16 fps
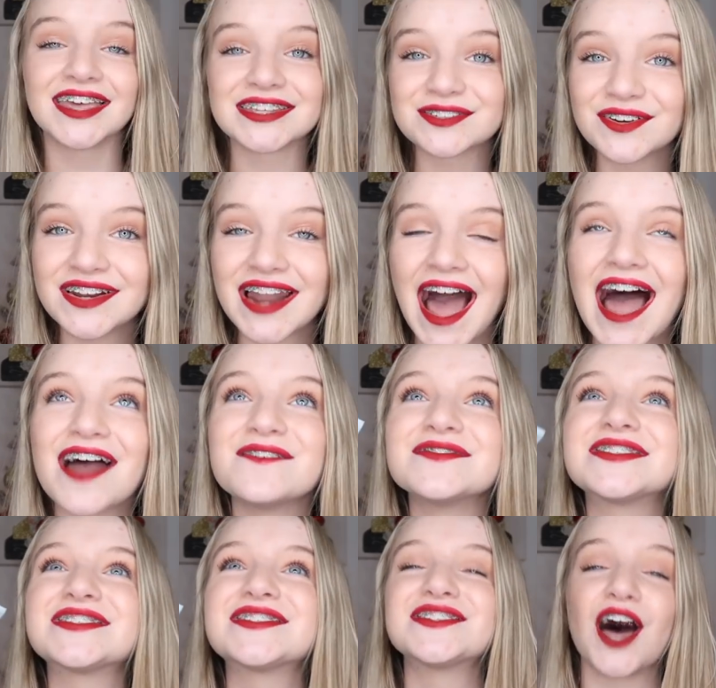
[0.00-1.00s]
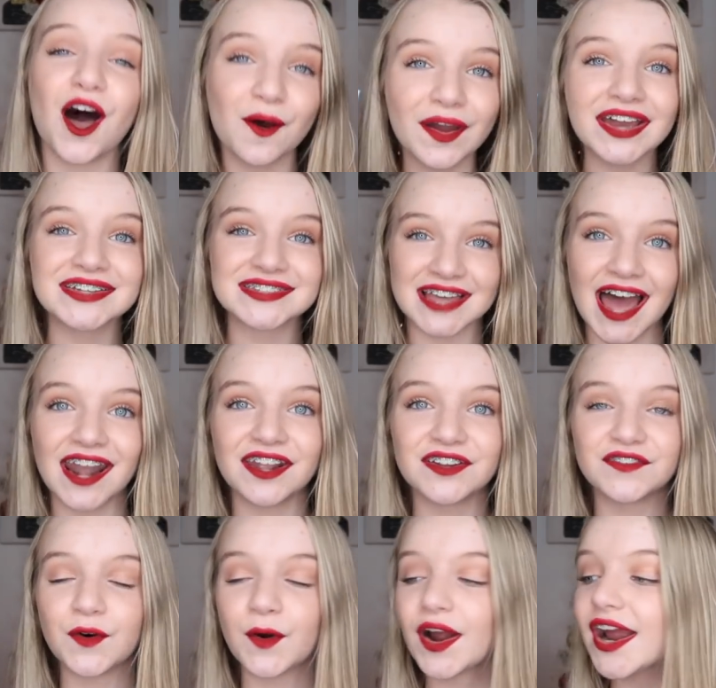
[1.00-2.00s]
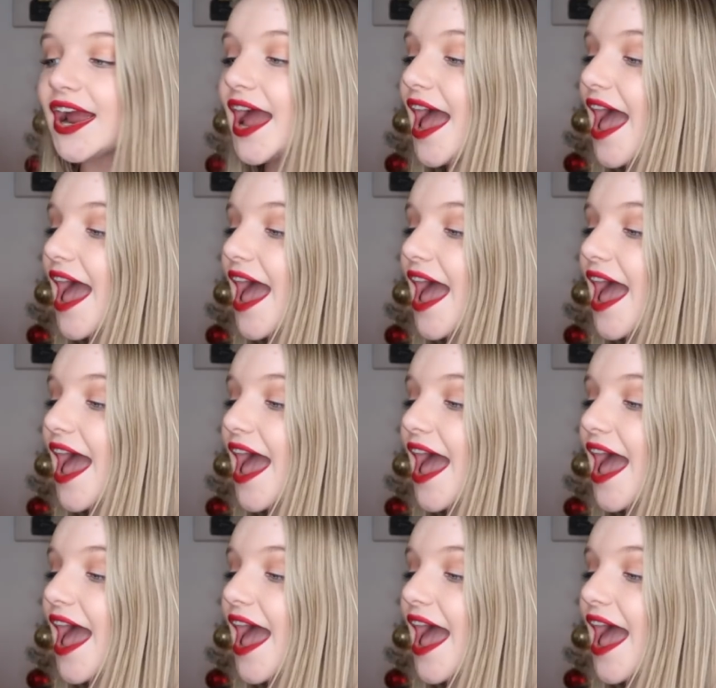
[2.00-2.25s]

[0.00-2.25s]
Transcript: This one I'm so excited for